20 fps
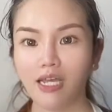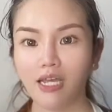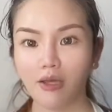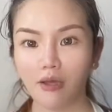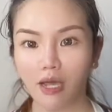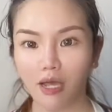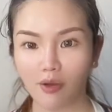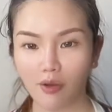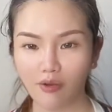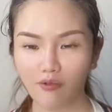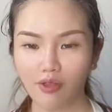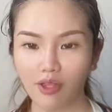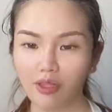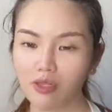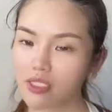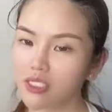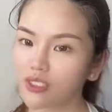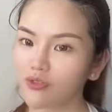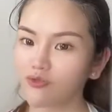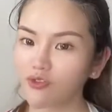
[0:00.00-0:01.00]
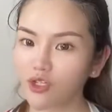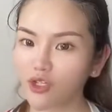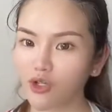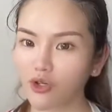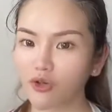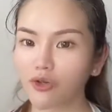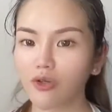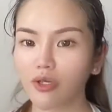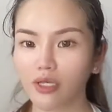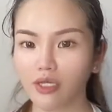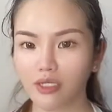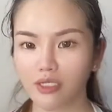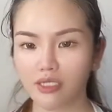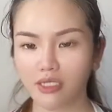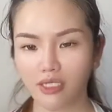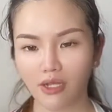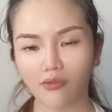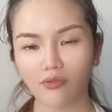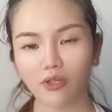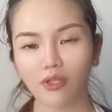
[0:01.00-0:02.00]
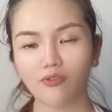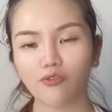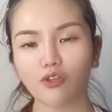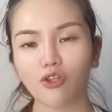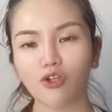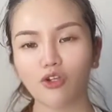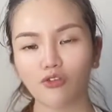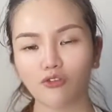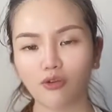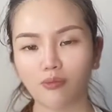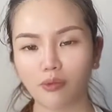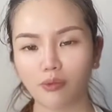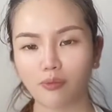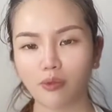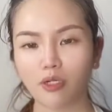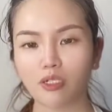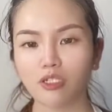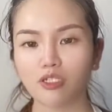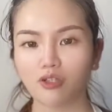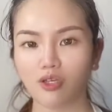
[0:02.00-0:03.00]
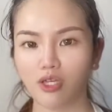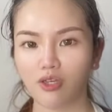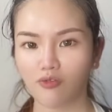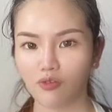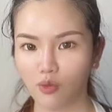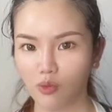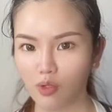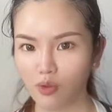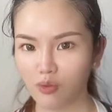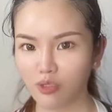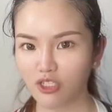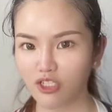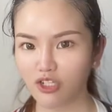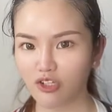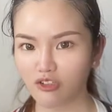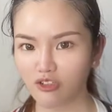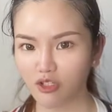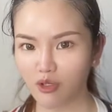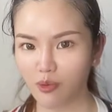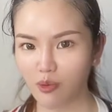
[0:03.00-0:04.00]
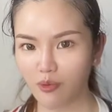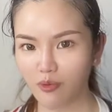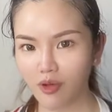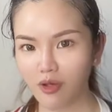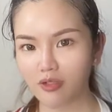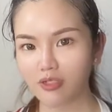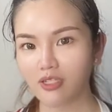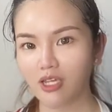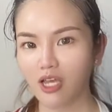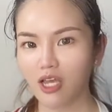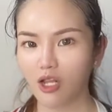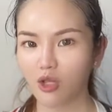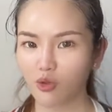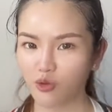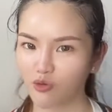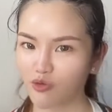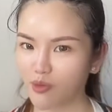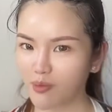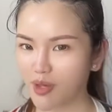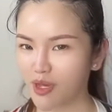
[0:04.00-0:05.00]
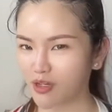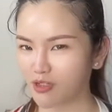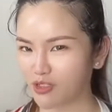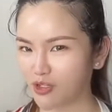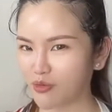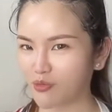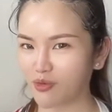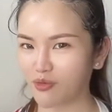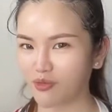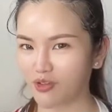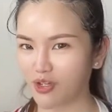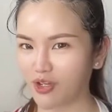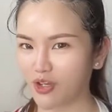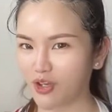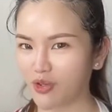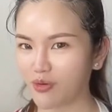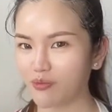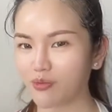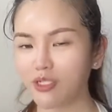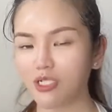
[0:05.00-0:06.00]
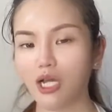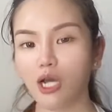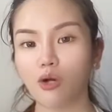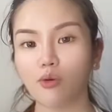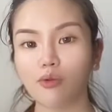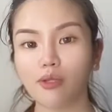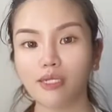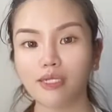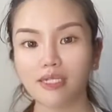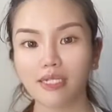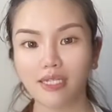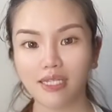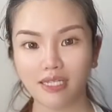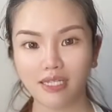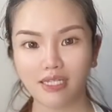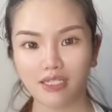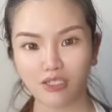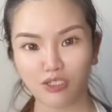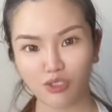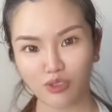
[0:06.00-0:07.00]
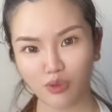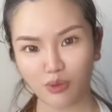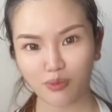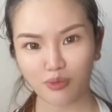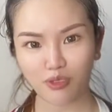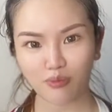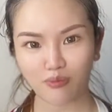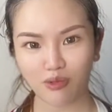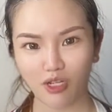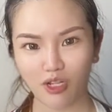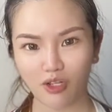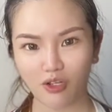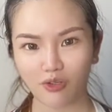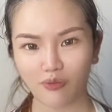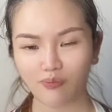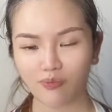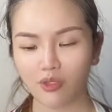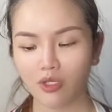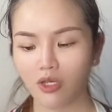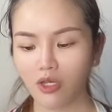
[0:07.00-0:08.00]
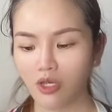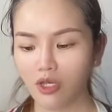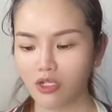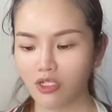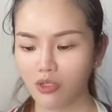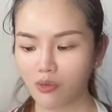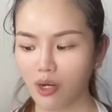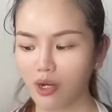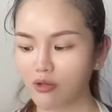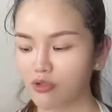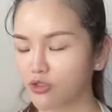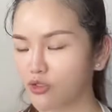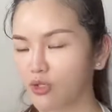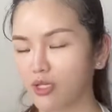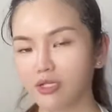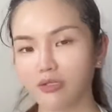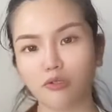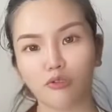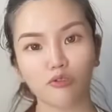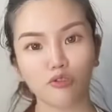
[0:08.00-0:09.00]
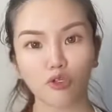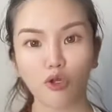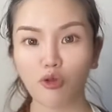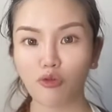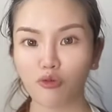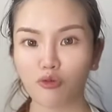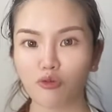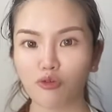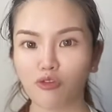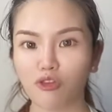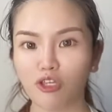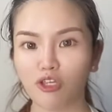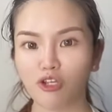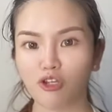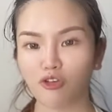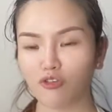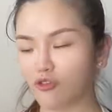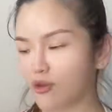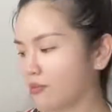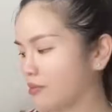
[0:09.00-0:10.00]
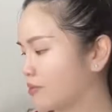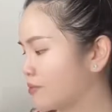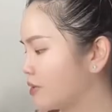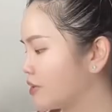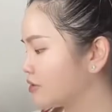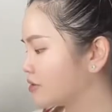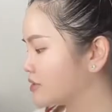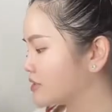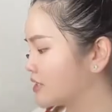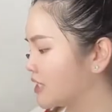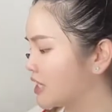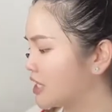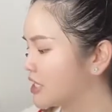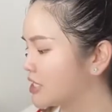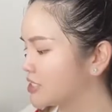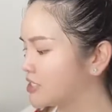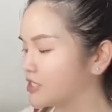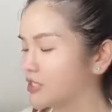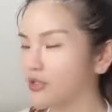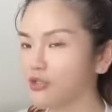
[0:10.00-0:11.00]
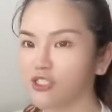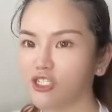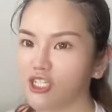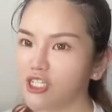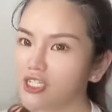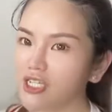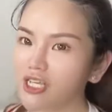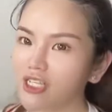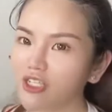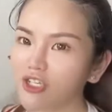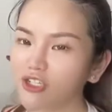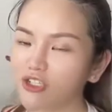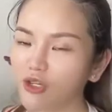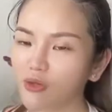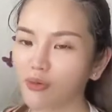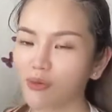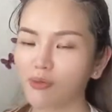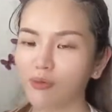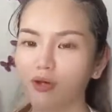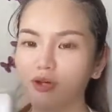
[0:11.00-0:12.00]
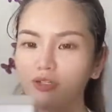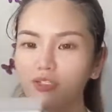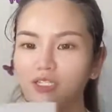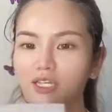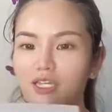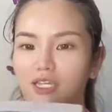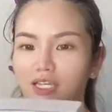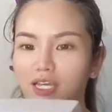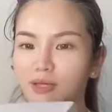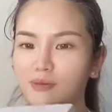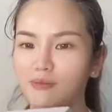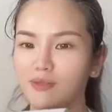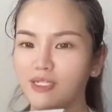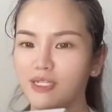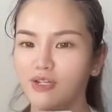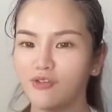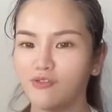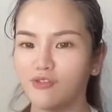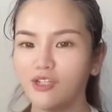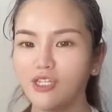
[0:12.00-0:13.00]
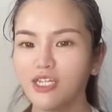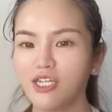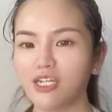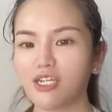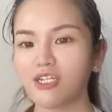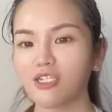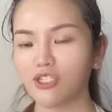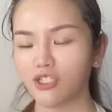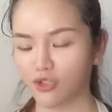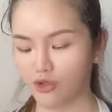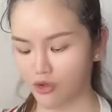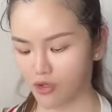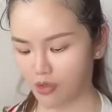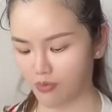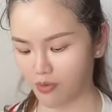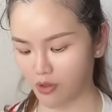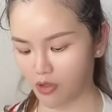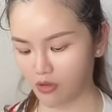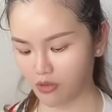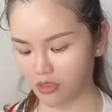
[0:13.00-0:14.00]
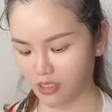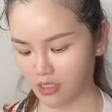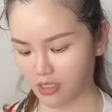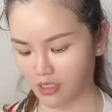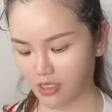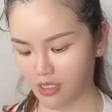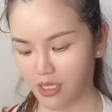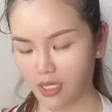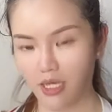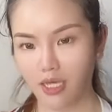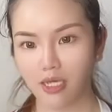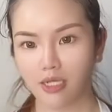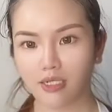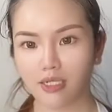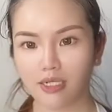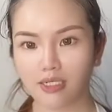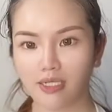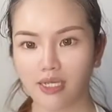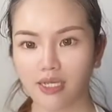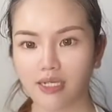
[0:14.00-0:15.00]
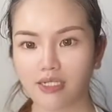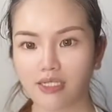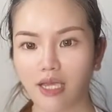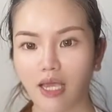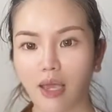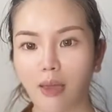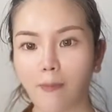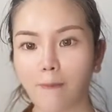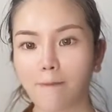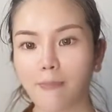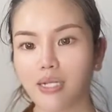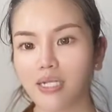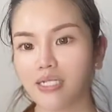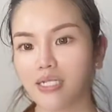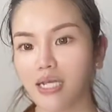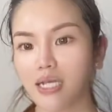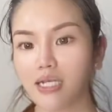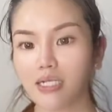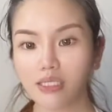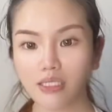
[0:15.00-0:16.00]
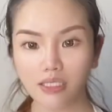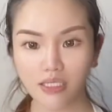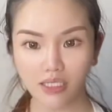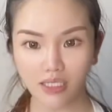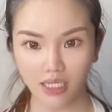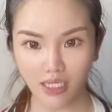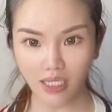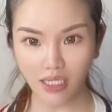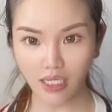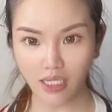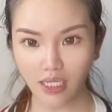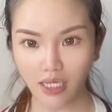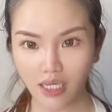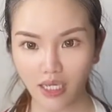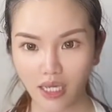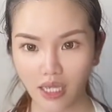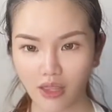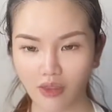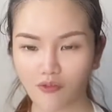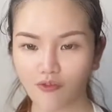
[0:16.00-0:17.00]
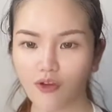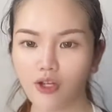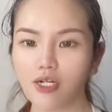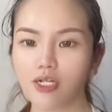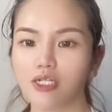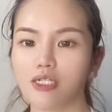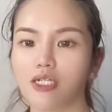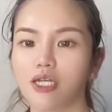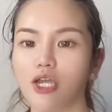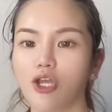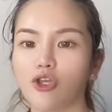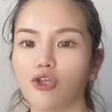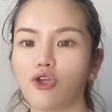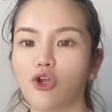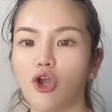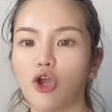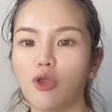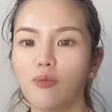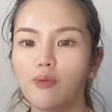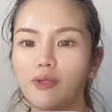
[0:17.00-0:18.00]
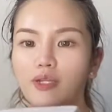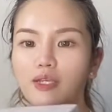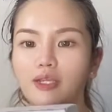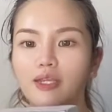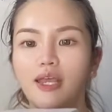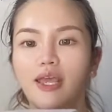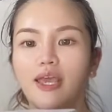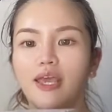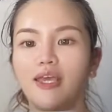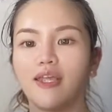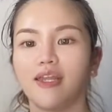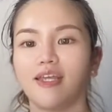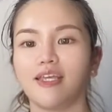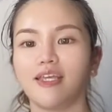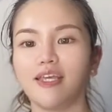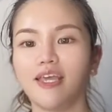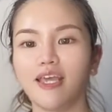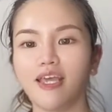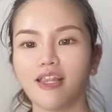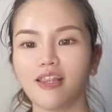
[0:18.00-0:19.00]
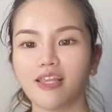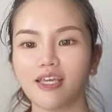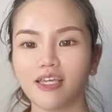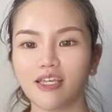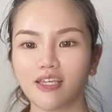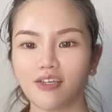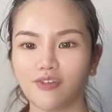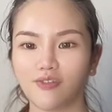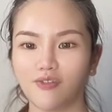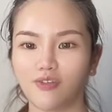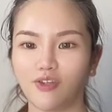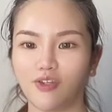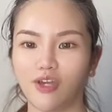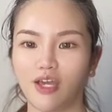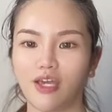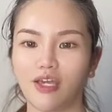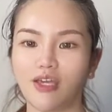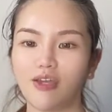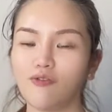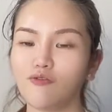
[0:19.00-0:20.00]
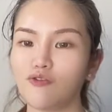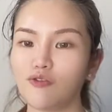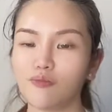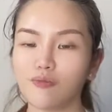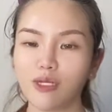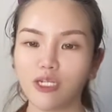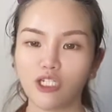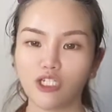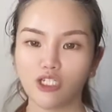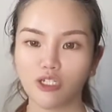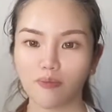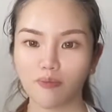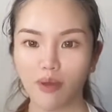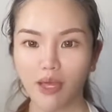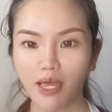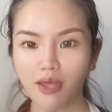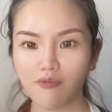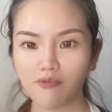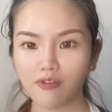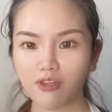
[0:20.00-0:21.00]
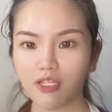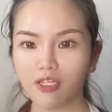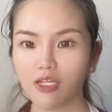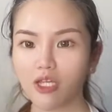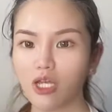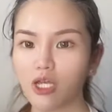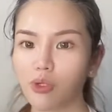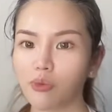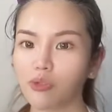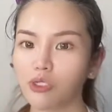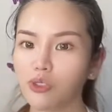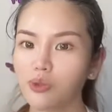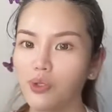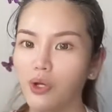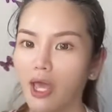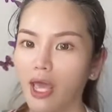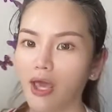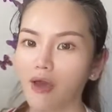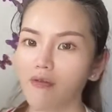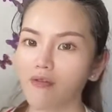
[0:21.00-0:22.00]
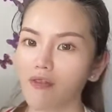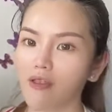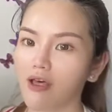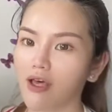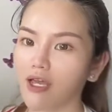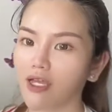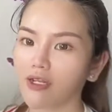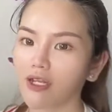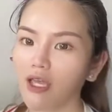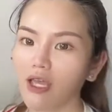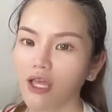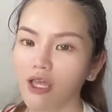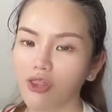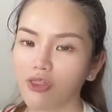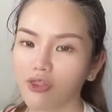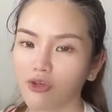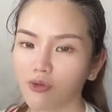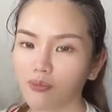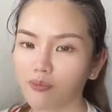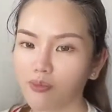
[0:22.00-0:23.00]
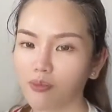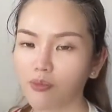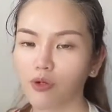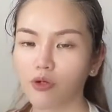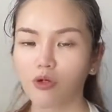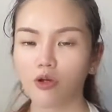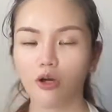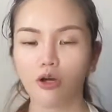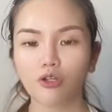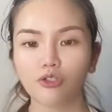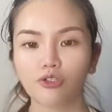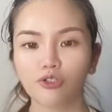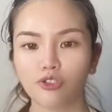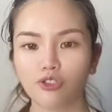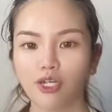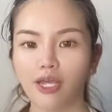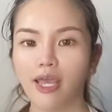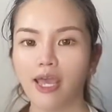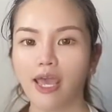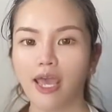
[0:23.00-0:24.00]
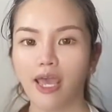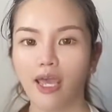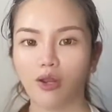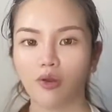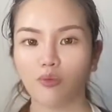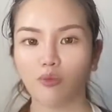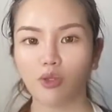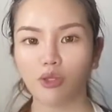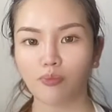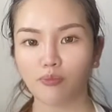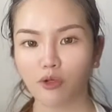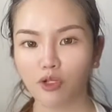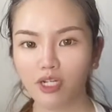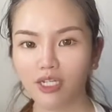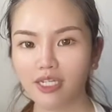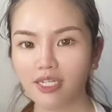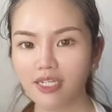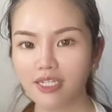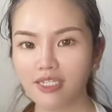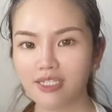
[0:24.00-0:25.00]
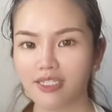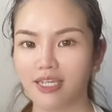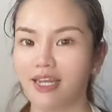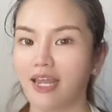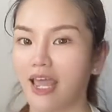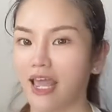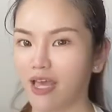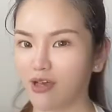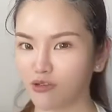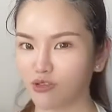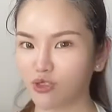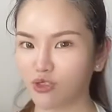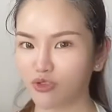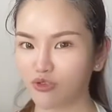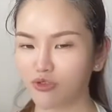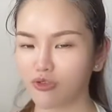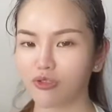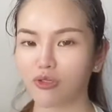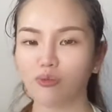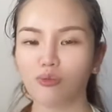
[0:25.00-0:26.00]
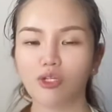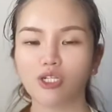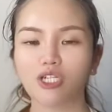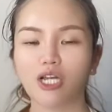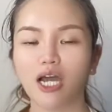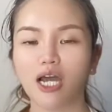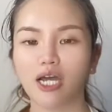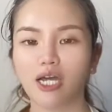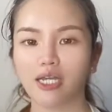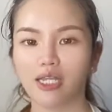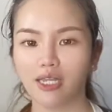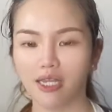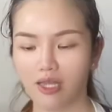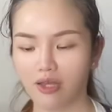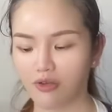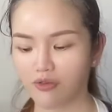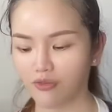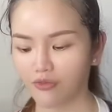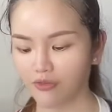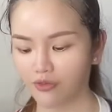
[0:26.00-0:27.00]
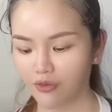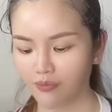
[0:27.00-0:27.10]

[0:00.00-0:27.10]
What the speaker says: However, this video is definitely for the November box, so if you want to watch the October box, look for my October video, which I'll link in the description below. So what I'll do is I'll just go through the November box. So just like the October box, it comes in a really nice sturdy box that says MINTD at the front. You open it and again they give you an information pamphlet which will outline the cost and what the product is and how to use it, which I love.